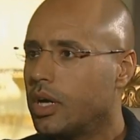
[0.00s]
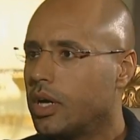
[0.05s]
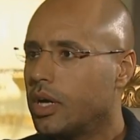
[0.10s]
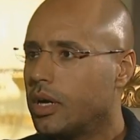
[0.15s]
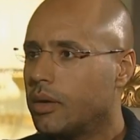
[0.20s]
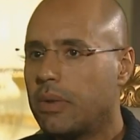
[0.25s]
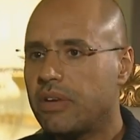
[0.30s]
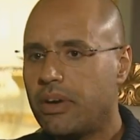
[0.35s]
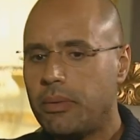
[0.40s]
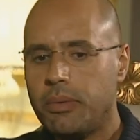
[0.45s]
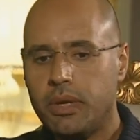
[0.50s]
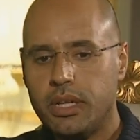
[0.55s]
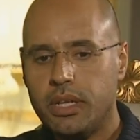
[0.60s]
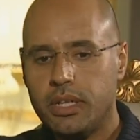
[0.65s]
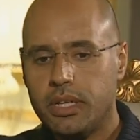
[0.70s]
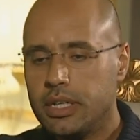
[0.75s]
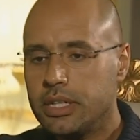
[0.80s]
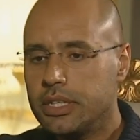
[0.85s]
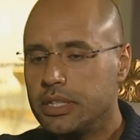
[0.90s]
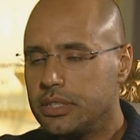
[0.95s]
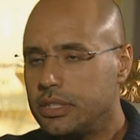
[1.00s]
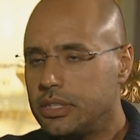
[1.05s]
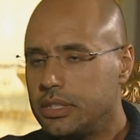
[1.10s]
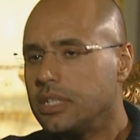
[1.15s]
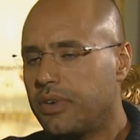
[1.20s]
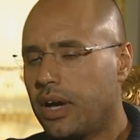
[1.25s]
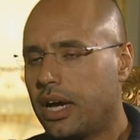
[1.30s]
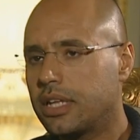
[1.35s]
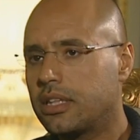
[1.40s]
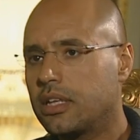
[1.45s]
my family did
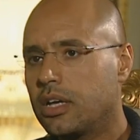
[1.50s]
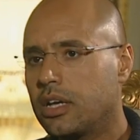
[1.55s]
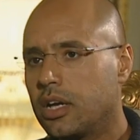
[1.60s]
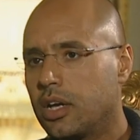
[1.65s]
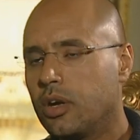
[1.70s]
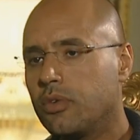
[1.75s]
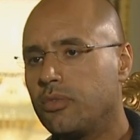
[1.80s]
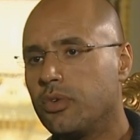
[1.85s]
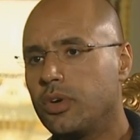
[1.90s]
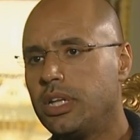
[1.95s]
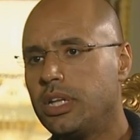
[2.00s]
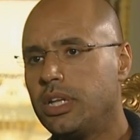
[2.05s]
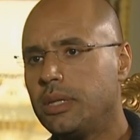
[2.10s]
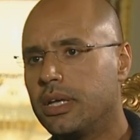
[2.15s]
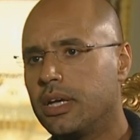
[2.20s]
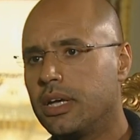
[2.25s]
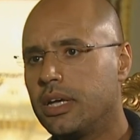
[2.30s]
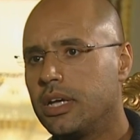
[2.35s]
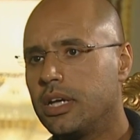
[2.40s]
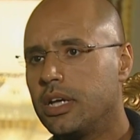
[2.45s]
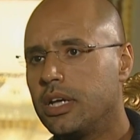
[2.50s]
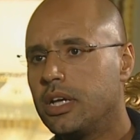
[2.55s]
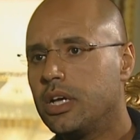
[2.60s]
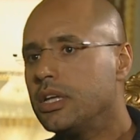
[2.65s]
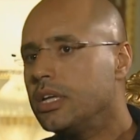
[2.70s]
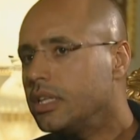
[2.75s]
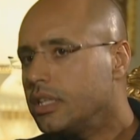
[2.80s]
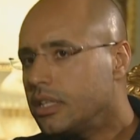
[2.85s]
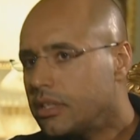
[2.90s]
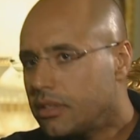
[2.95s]
fight for Libya
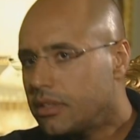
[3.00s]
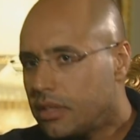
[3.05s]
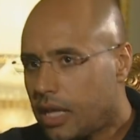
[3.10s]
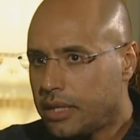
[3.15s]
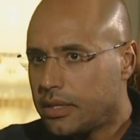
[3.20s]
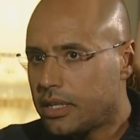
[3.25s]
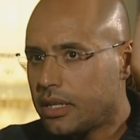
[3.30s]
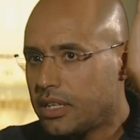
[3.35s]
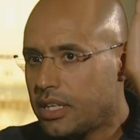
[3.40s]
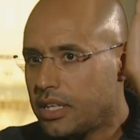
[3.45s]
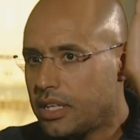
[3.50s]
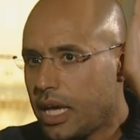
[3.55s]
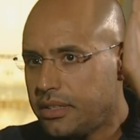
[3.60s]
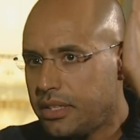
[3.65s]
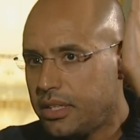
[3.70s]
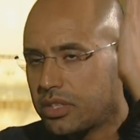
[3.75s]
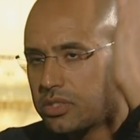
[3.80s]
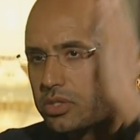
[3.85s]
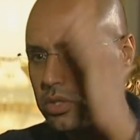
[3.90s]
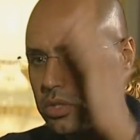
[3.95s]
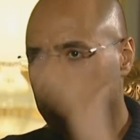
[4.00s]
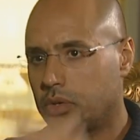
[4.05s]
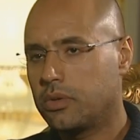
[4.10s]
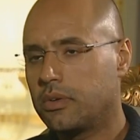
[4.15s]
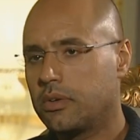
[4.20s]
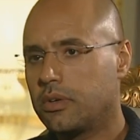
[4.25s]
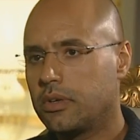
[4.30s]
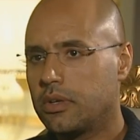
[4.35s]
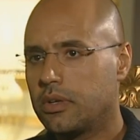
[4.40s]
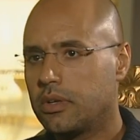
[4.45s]
180 years ago.
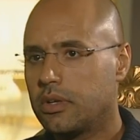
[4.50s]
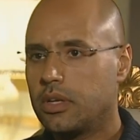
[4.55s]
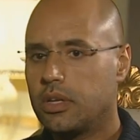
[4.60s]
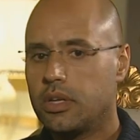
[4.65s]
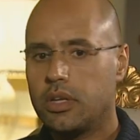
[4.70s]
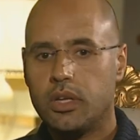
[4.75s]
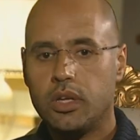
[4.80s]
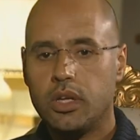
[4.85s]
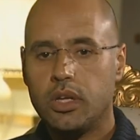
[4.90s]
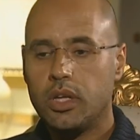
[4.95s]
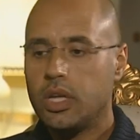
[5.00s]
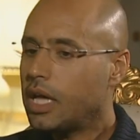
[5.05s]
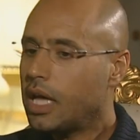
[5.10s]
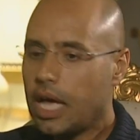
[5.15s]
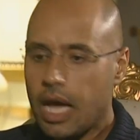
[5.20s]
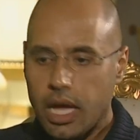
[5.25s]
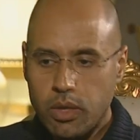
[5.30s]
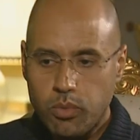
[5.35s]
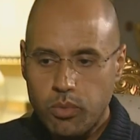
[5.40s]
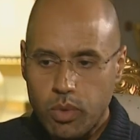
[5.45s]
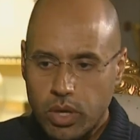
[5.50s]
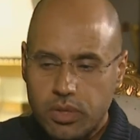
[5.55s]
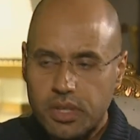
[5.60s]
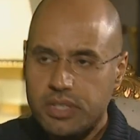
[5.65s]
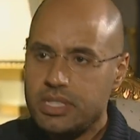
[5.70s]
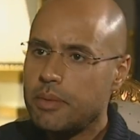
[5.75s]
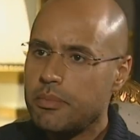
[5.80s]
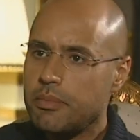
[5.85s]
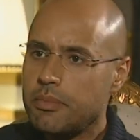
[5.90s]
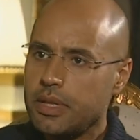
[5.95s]
And we are doing the
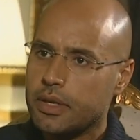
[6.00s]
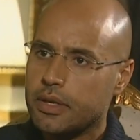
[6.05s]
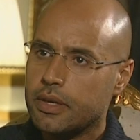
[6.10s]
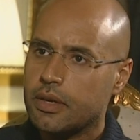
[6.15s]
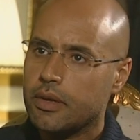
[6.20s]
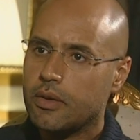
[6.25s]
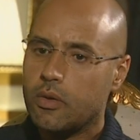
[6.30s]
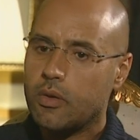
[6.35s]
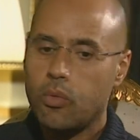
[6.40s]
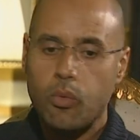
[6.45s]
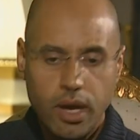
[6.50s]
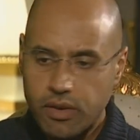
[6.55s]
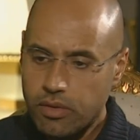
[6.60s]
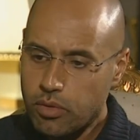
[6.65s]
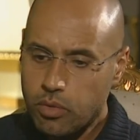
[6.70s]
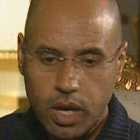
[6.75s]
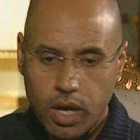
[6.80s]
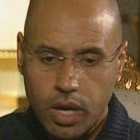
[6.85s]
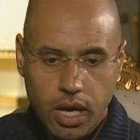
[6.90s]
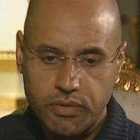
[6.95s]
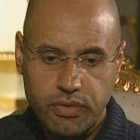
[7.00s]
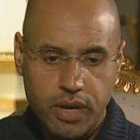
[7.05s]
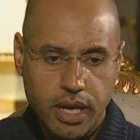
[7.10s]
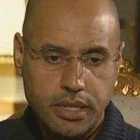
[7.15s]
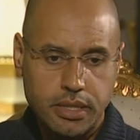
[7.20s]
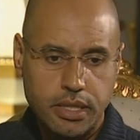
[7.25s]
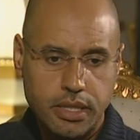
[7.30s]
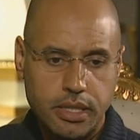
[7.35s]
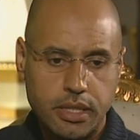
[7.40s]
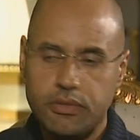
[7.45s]
same thing. We are
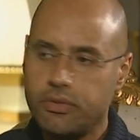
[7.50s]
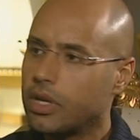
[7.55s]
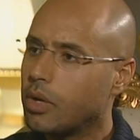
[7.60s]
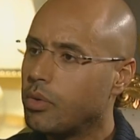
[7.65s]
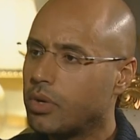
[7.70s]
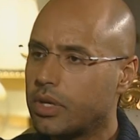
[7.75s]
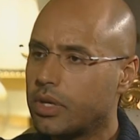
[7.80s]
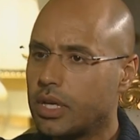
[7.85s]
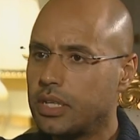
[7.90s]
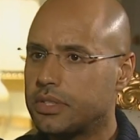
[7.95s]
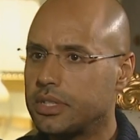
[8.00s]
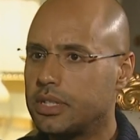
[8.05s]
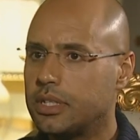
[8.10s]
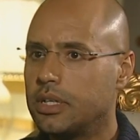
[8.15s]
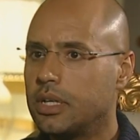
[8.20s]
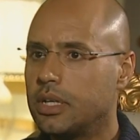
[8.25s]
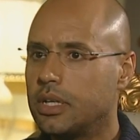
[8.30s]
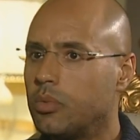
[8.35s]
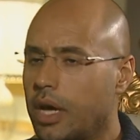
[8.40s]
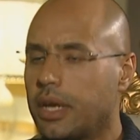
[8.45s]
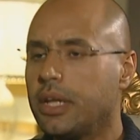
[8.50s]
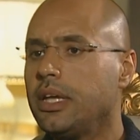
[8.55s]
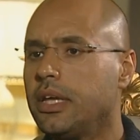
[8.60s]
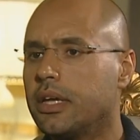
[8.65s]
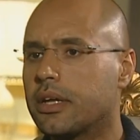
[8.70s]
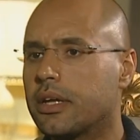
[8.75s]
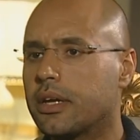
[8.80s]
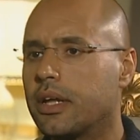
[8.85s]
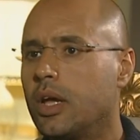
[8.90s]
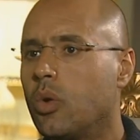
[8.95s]
fighting for our country. We are here.
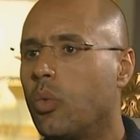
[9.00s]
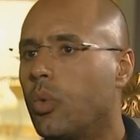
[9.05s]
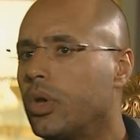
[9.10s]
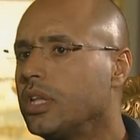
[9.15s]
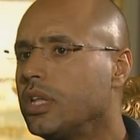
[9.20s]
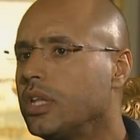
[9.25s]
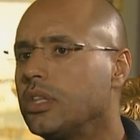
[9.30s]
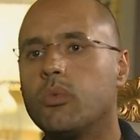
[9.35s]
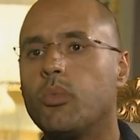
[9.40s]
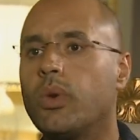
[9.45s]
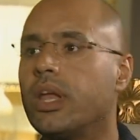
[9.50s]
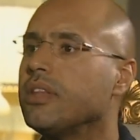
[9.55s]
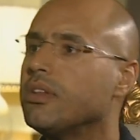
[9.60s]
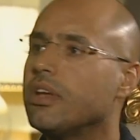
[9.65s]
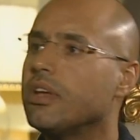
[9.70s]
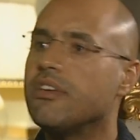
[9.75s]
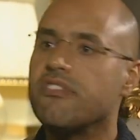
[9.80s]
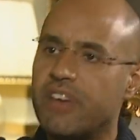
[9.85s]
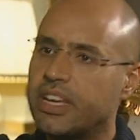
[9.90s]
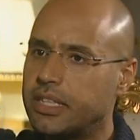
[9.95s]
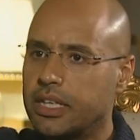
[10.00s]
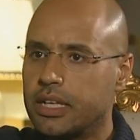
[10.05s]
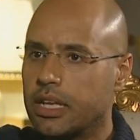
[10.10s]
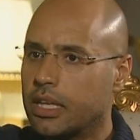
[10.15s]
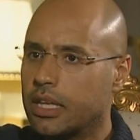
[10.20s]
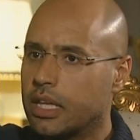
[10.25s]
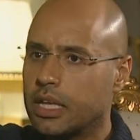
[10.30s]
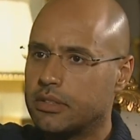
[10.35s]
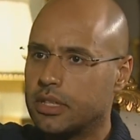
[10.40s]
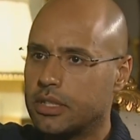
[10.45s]
We're not invading
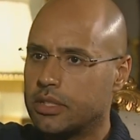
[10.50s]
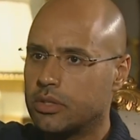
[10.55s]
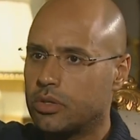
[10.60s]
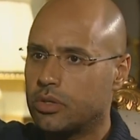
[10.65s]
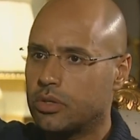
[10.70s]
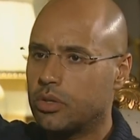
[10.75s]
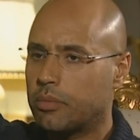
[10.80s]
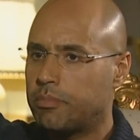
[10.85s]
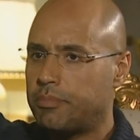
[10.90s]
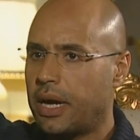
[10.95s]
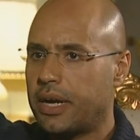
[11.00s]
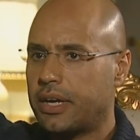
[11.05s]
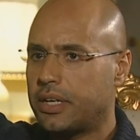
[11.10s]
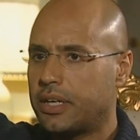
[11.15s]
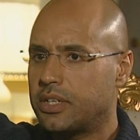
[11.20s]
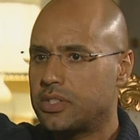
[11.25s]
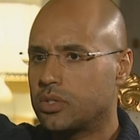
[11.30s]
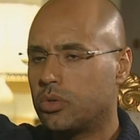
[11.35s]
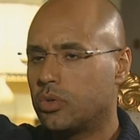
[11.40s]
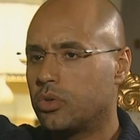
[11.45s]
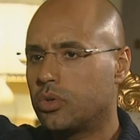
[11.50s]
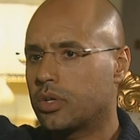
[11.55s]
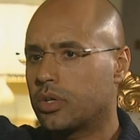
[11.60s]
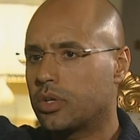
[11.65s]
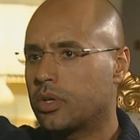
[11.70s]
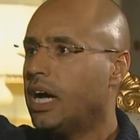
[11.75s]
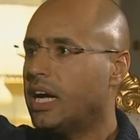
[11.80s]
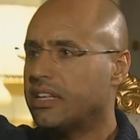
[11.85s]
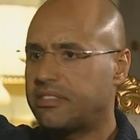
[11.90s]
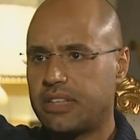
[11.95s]
London or Paris or
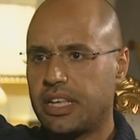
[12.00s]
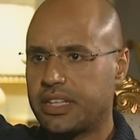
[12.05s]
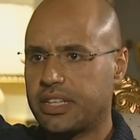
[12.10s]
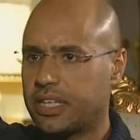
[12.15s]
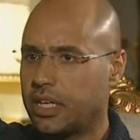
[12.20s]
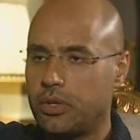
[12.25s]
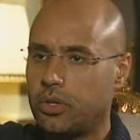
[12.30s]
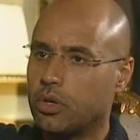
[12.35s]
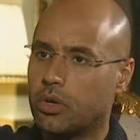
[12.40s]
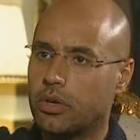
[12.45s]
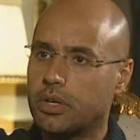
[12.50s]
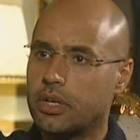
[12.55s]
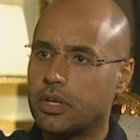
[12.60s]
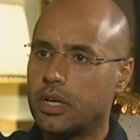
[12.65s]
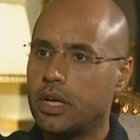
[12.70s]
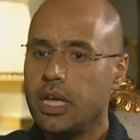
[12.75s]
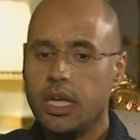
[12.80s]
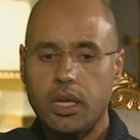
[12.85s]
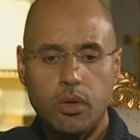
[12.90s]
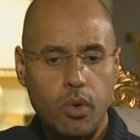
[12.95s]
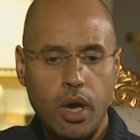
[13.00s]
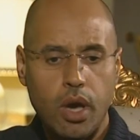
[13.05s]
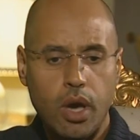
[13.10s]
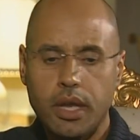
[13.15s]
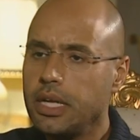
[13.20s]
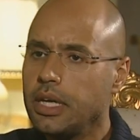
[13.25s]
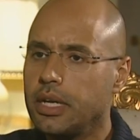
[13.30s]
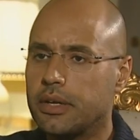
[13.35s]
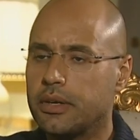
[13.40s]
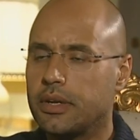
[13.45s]
attacking New York. We are
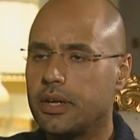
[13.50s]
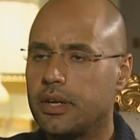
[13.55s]
here